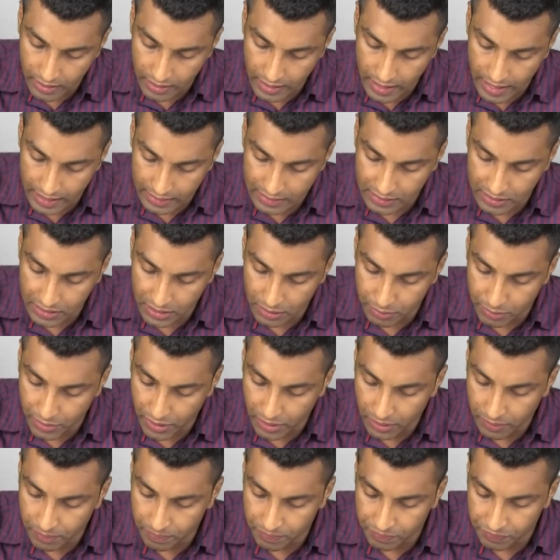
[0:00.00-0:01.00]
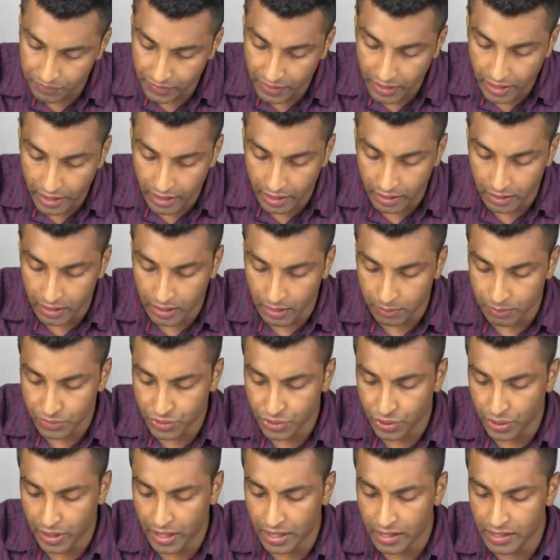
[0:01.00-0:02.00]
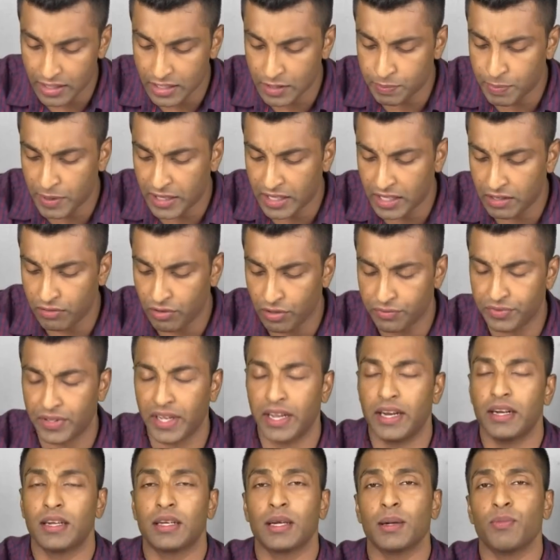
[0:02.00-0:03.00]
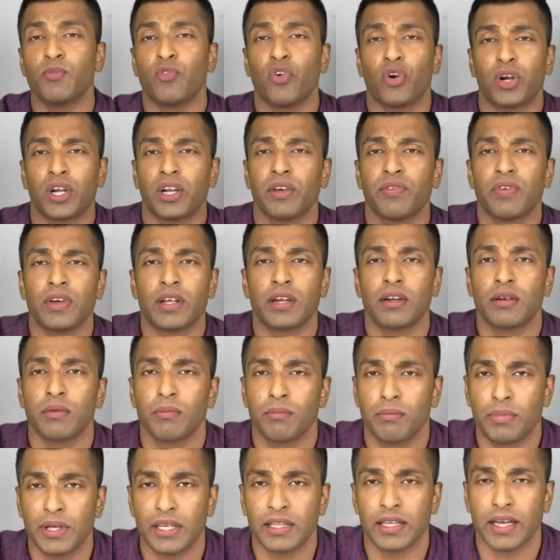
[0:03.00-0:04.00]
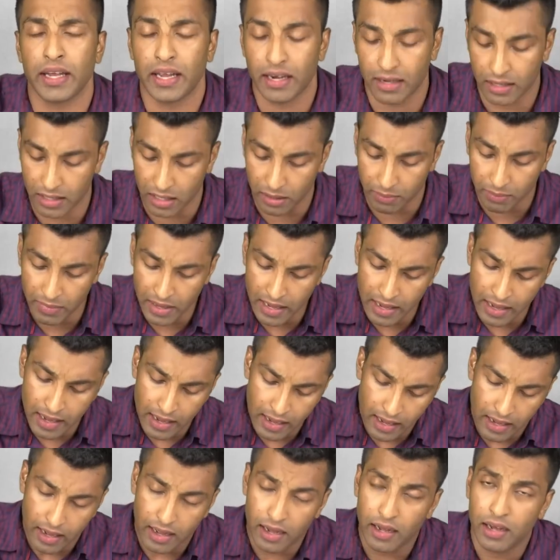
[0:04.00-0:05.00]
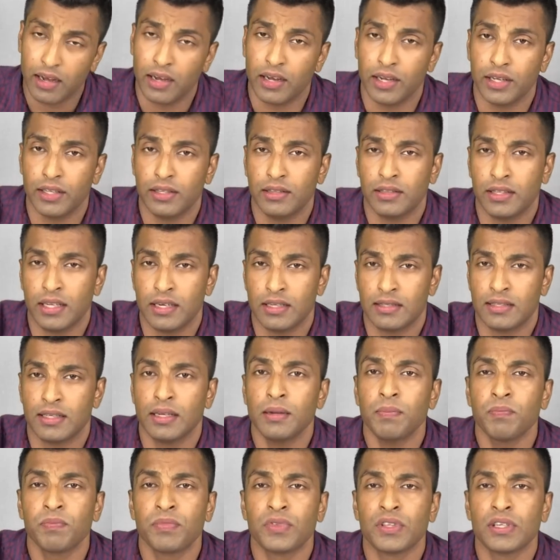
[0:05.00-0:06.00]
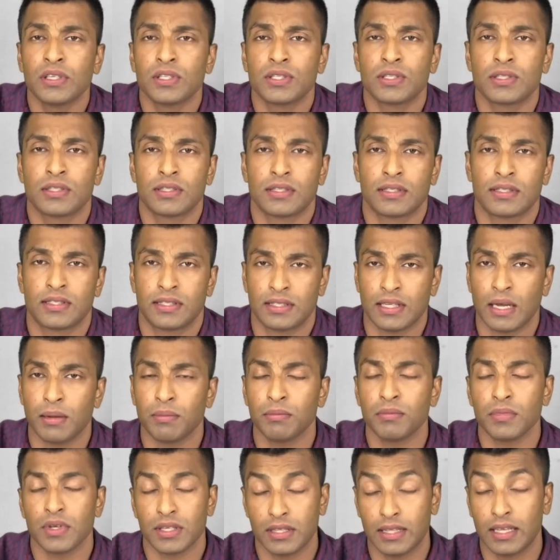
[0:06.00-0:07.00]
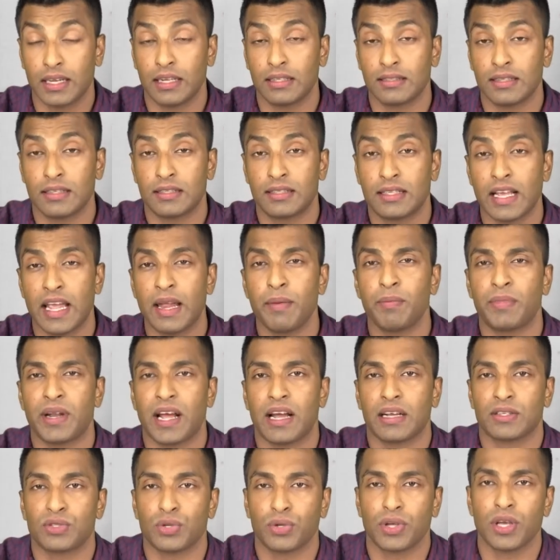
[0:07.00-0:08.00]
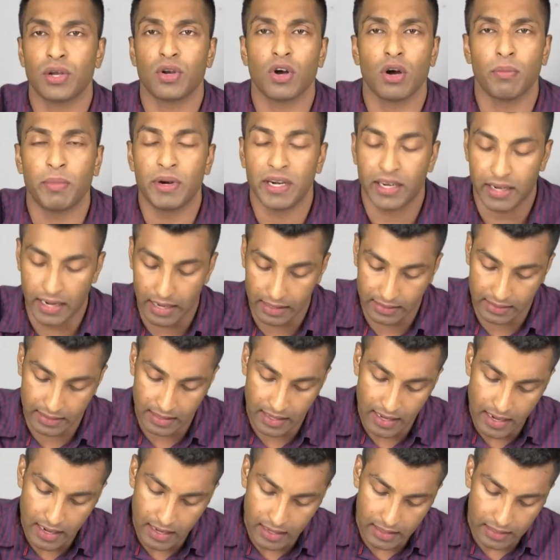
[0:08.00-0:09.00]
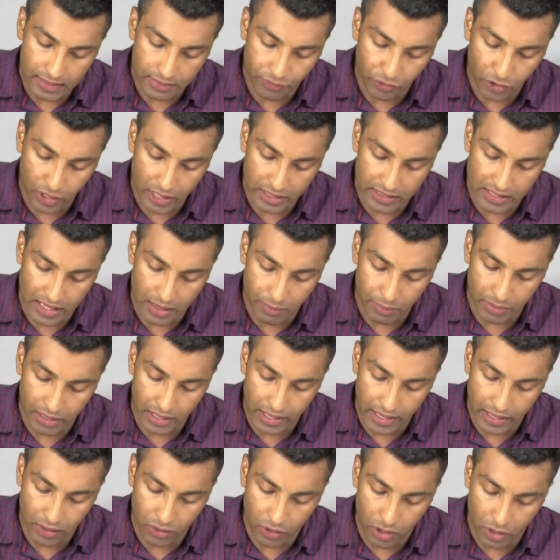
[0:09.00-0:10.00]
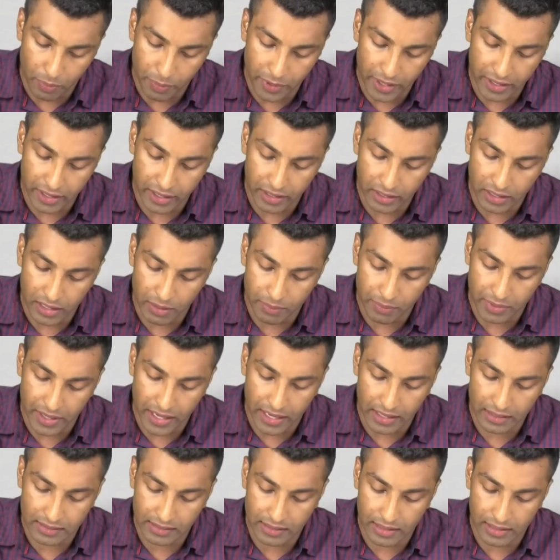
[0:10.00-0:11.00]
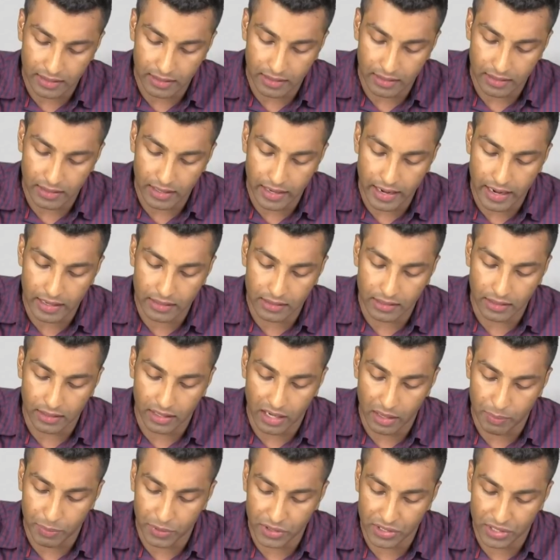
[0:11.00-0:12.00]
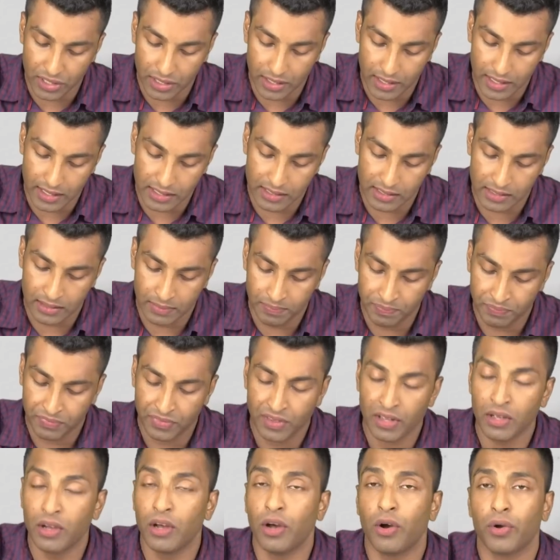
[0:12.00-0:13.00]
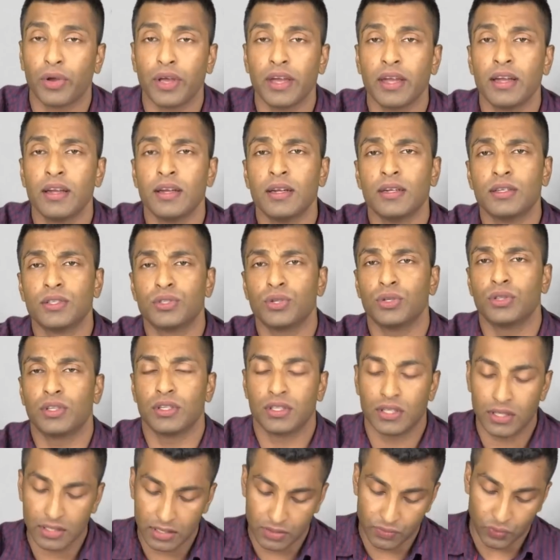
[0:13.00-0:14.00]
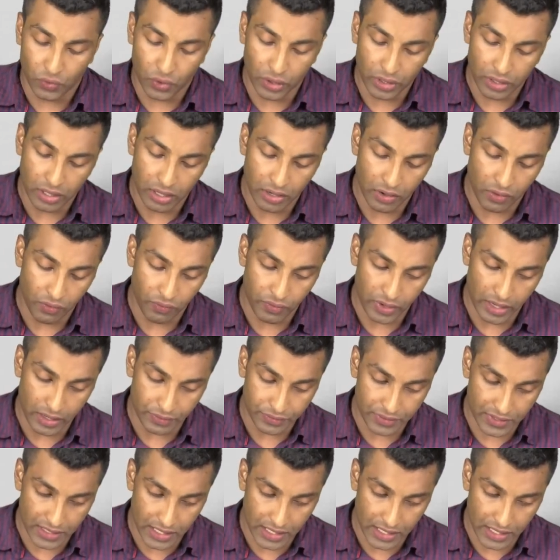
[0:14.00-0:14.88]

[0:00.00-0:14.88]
taxable income. So irrespective of the income, whatever be the income, there is a same tax, okay, common tax. For example, like corporate income tax at 30%. Okay, so this is what we have